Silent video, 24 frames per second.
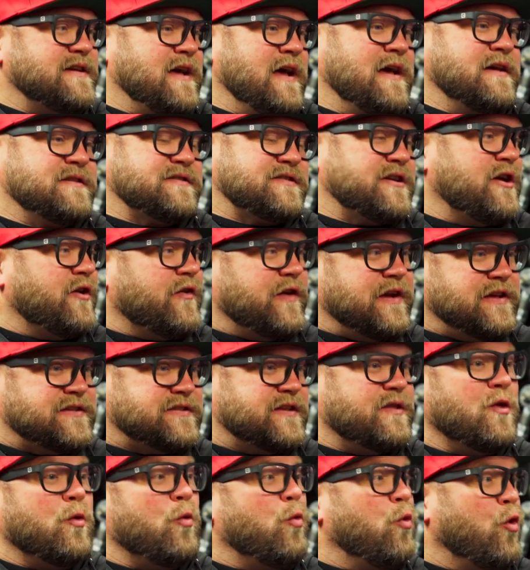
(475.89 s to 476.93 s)
series in
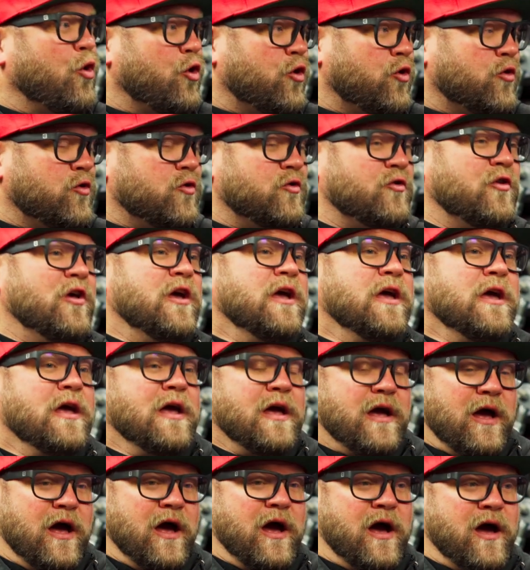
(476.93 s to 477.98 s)
the world.
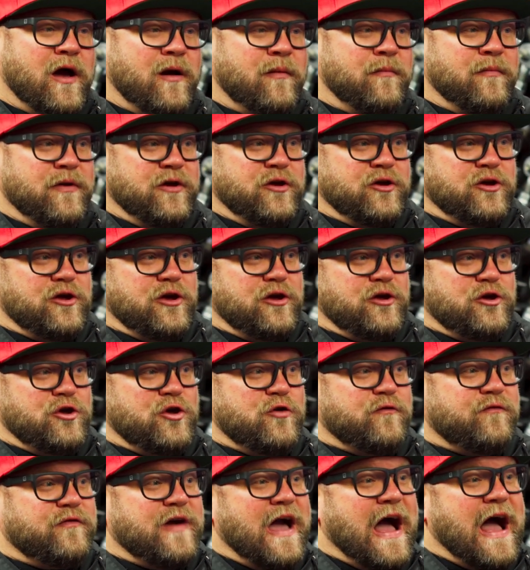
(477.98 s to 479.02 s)
Yep.
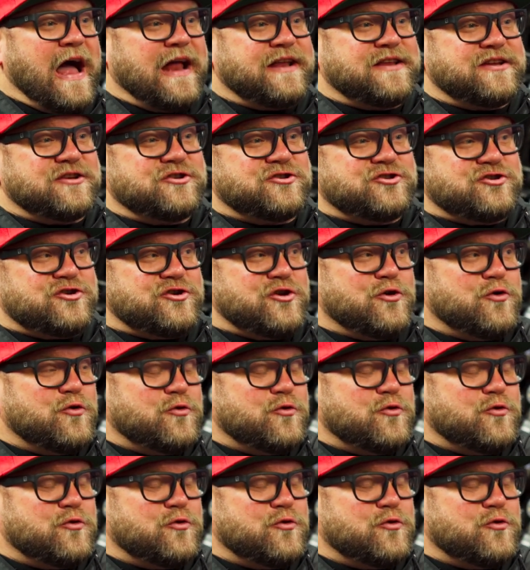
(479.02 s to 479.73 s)
You've got 2